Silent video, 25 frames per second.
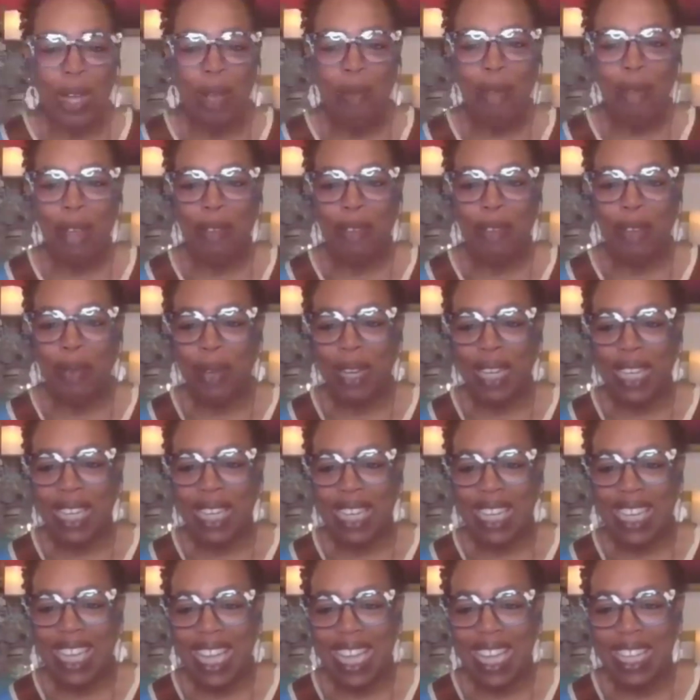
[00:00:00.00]
welcome everyone
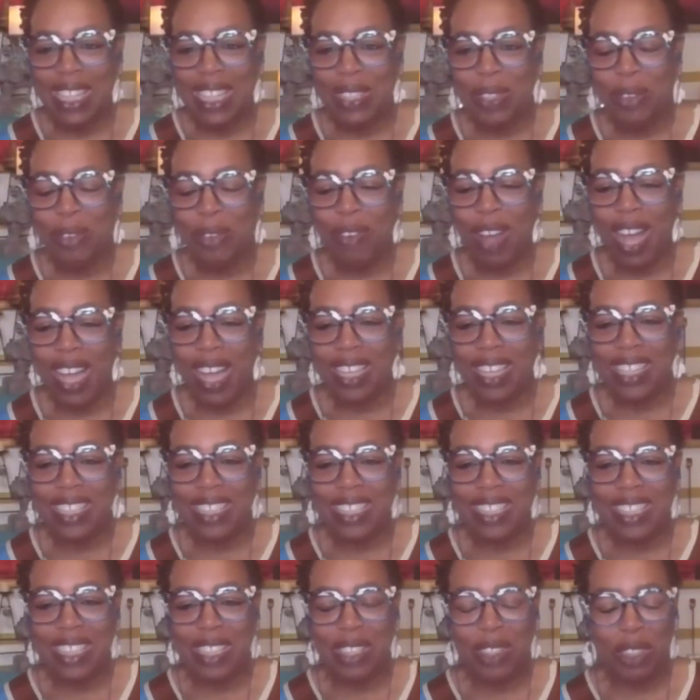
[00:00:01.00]
again to
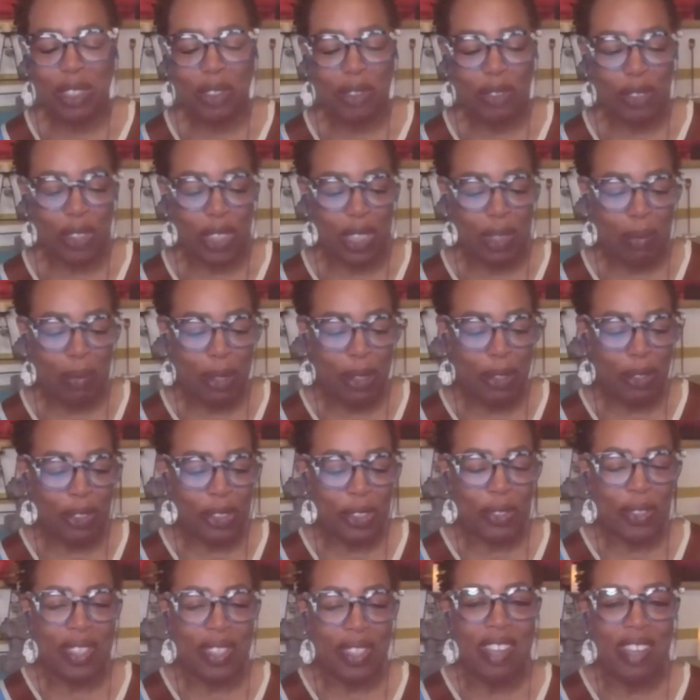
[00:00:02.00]
Rockland Centers for
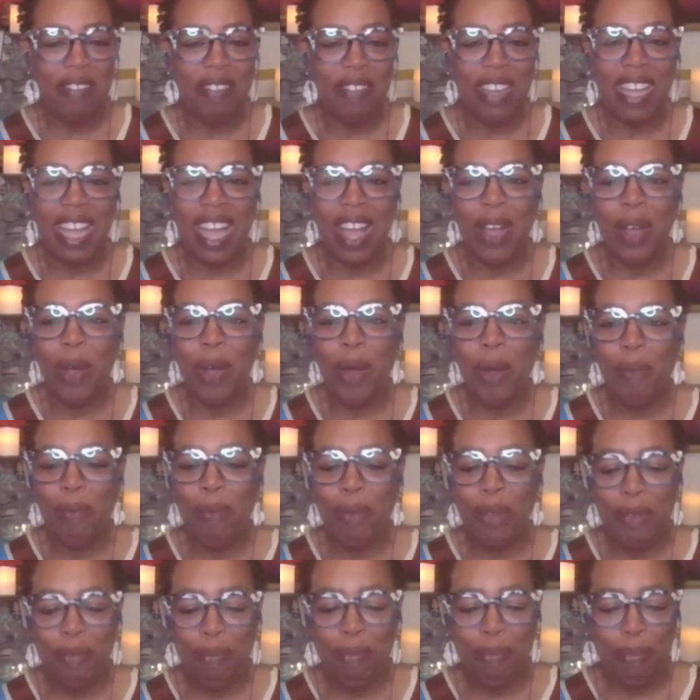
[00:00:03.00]
Spiritual Living. I
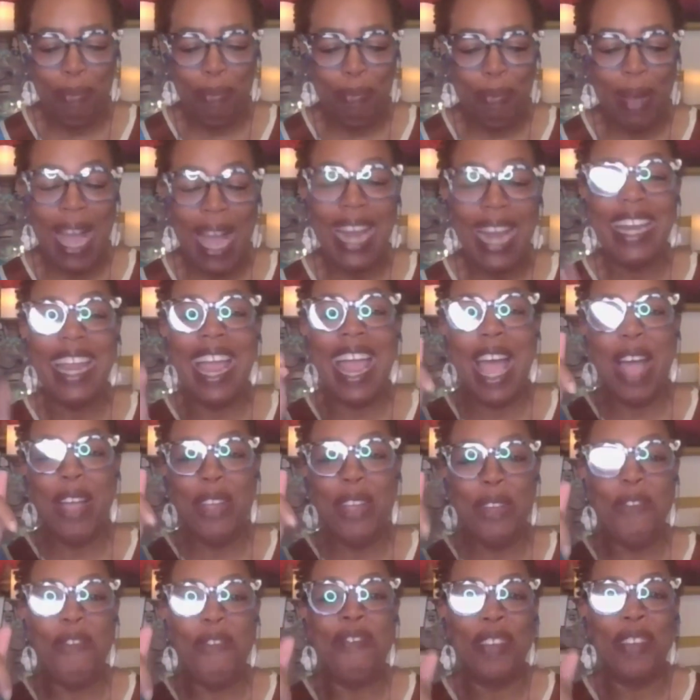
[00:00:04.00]
hope you, by now,
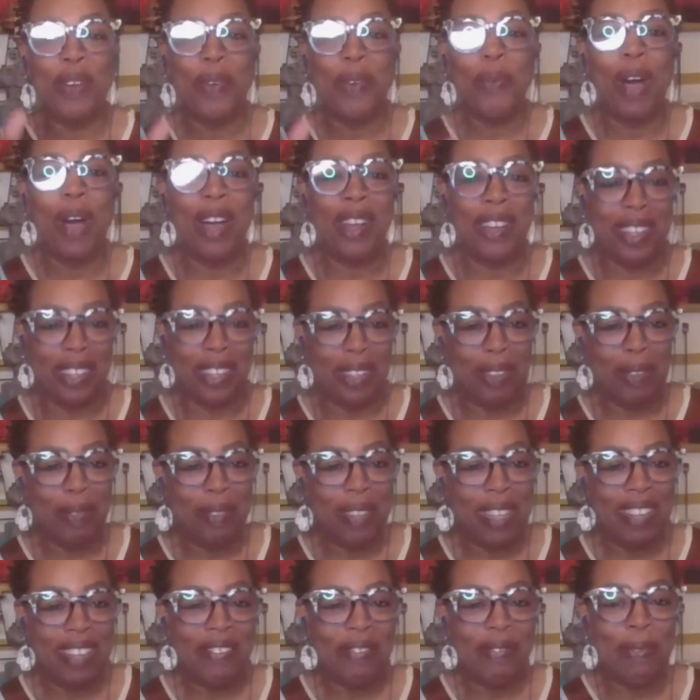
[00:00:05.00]
you feel
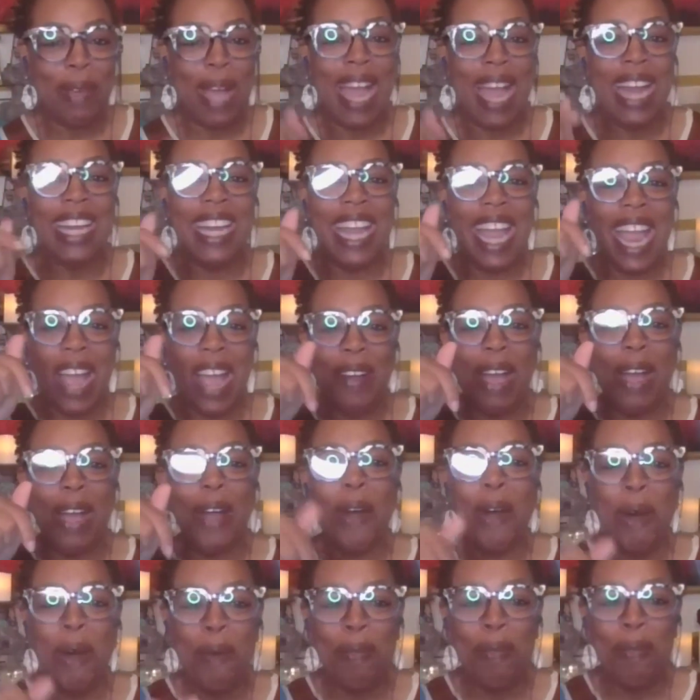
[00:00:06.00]
welcome. By now, I
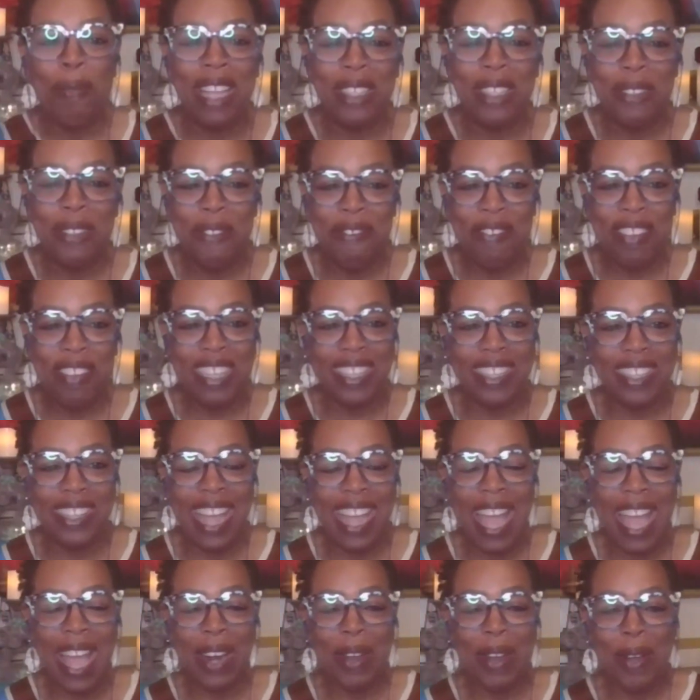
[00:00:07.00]
hope that you
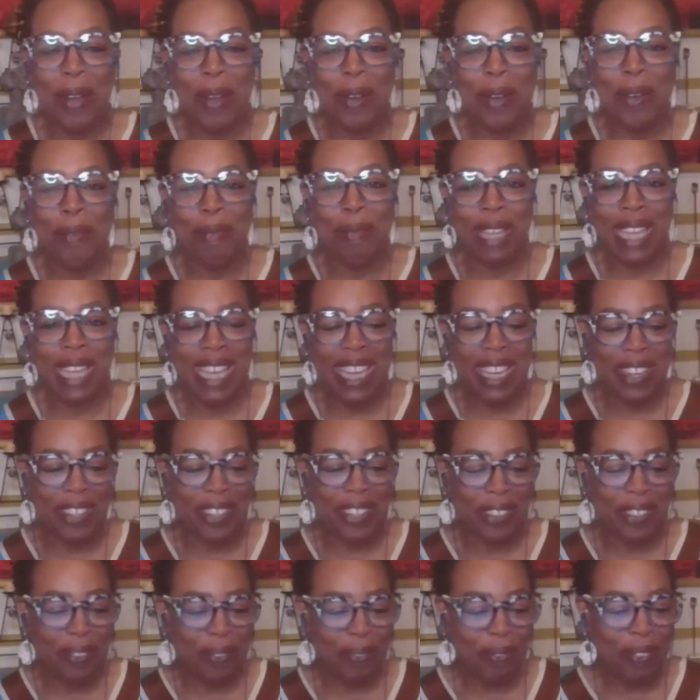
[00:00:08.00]
feel at home
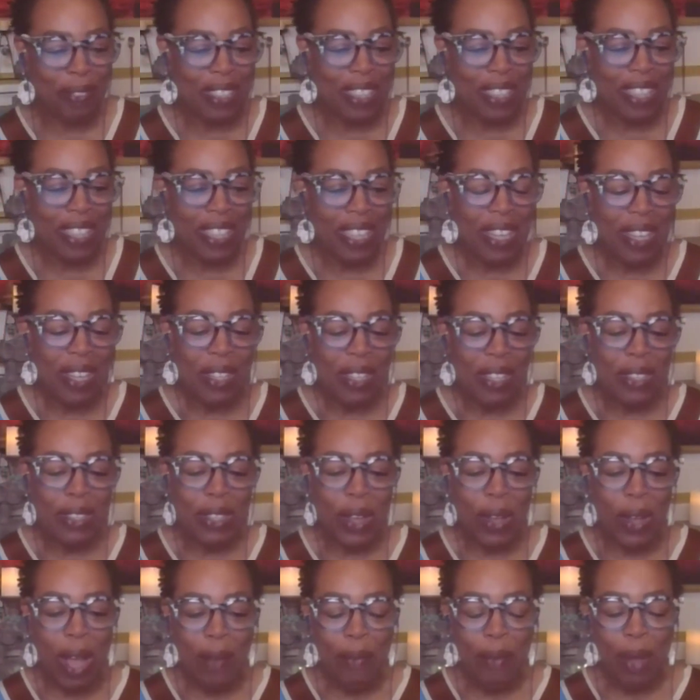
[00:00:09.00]
here.
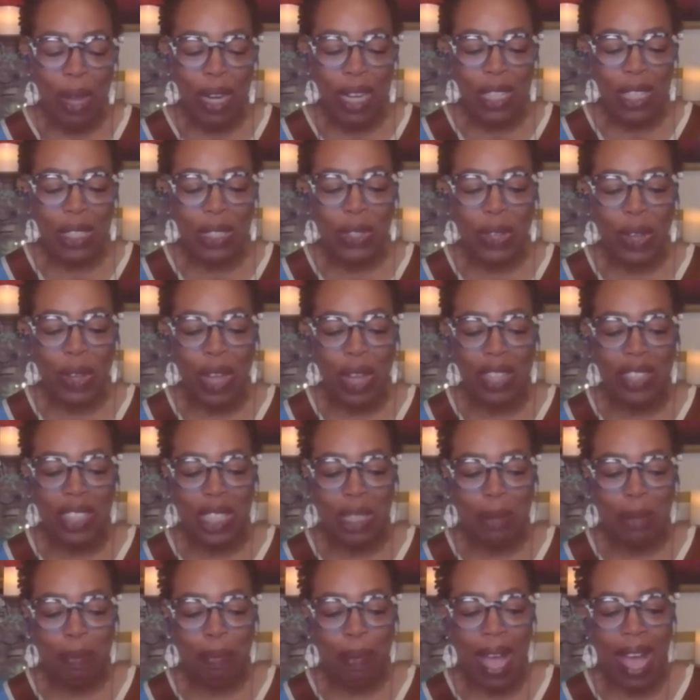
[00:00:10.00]
So, I want to start
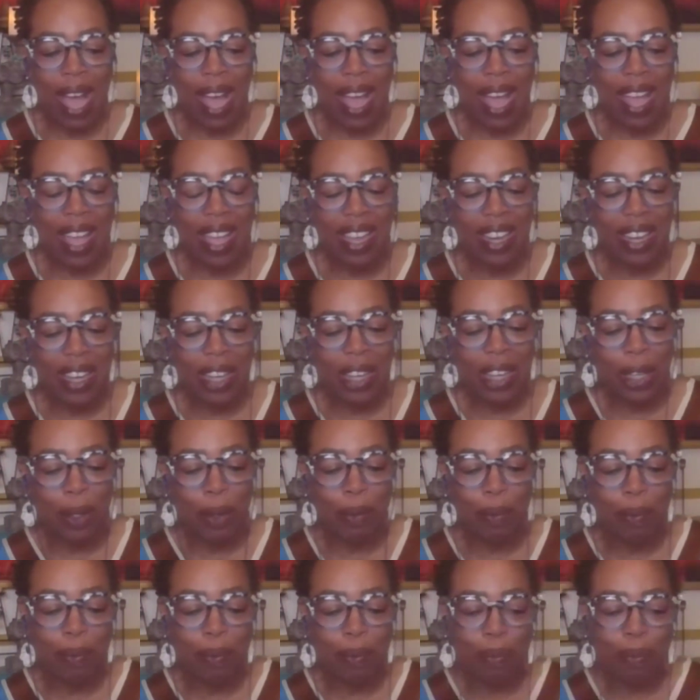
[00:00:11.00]
just by
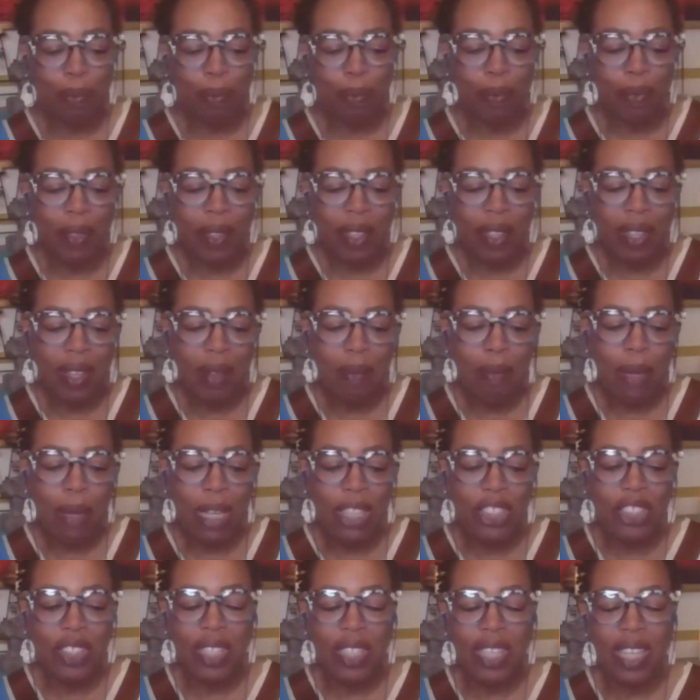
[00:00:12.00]

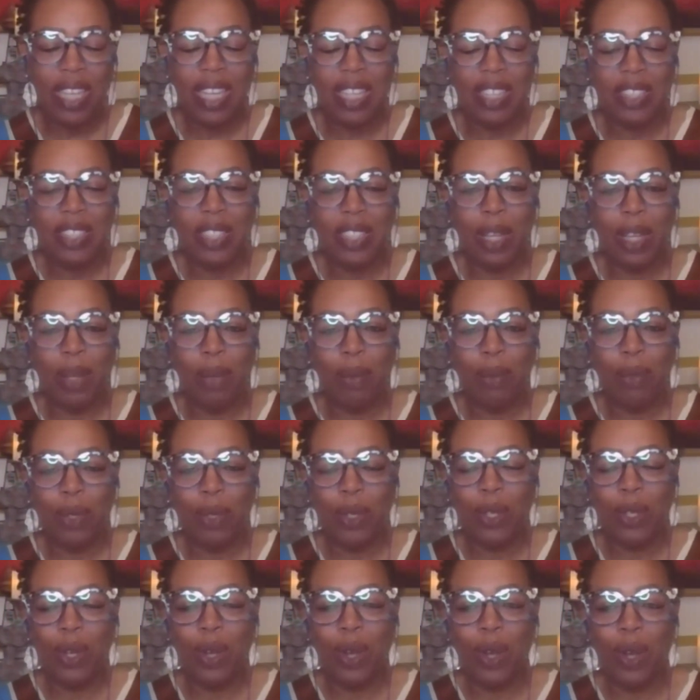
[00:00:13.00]
mentioning some
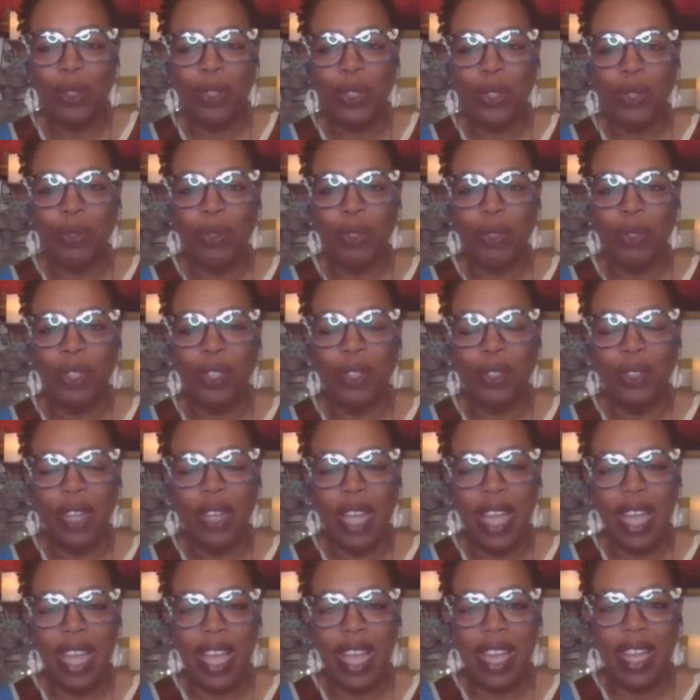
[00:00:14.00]

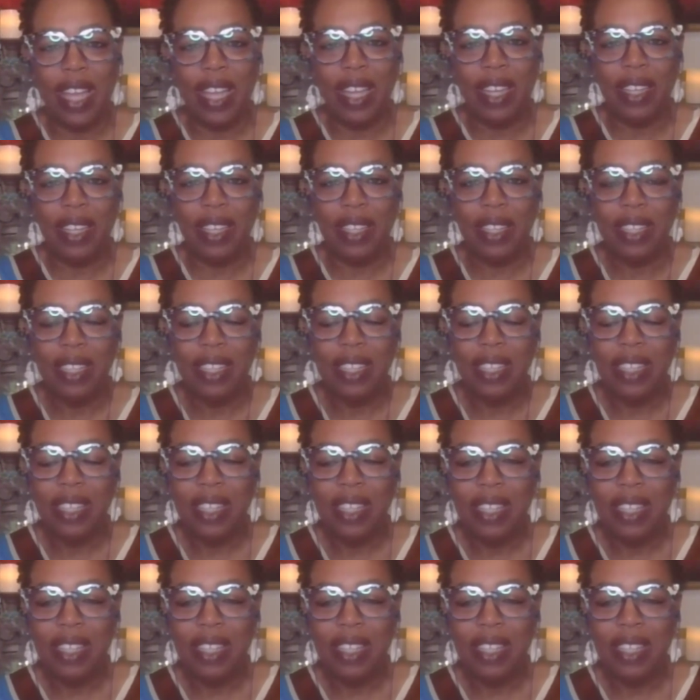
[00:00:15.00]
cultural and